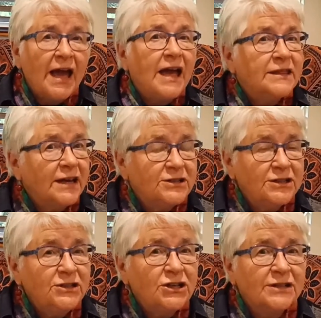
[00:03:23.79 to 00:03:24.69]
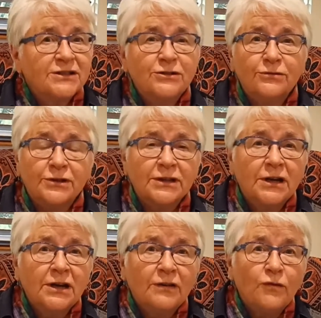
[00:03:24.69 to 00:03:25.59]
And they didn't just do it
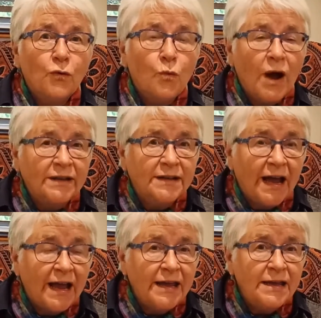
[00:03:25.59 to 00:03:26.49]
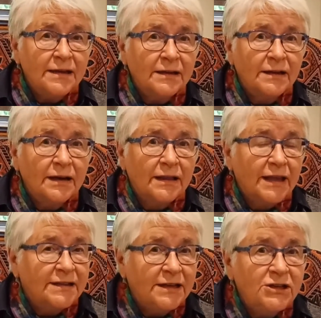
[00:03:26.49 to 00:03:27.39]
for one day.
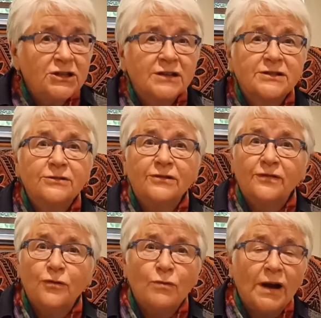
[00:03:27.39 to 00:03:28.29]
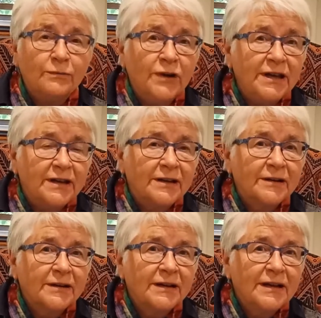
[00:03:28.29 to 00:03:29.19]
They didn't just do it for 1 week.
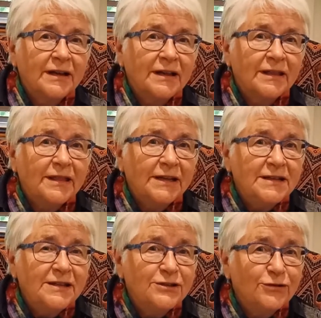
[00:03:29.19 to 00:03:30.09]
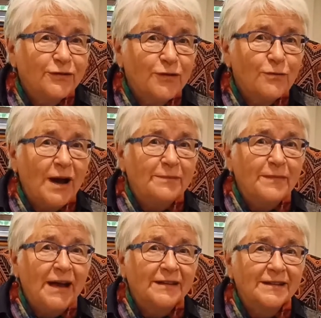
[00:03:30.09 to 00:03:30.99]
They didn't do it for 1
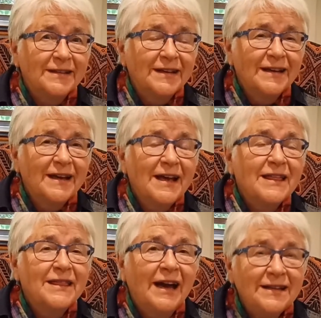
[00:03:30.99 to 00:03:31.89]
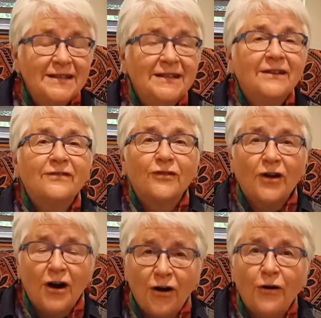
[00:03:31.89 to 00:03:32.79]
month. They did it for a
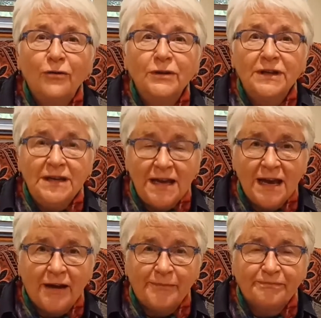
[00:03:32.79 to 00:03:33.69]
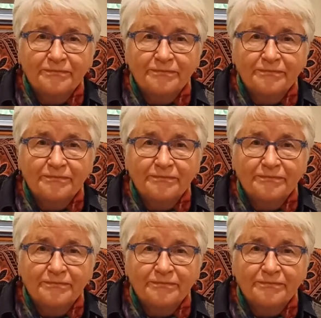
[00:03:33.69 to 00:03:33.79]
whole year.